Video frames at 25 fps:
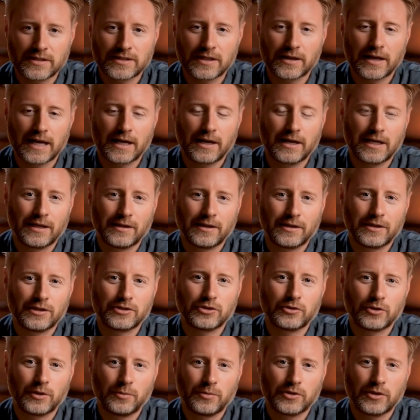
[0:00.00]
a link in the
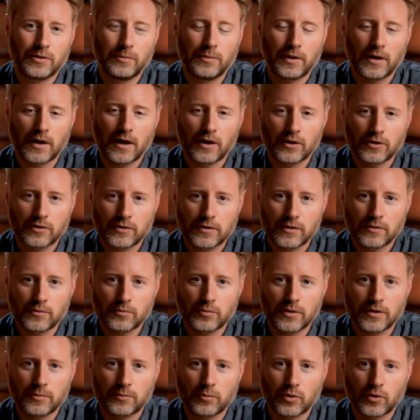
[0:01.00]
description below
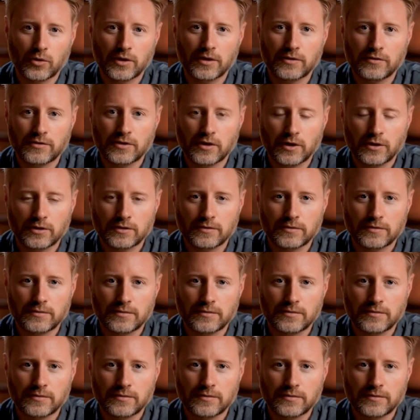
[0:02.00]
with more info.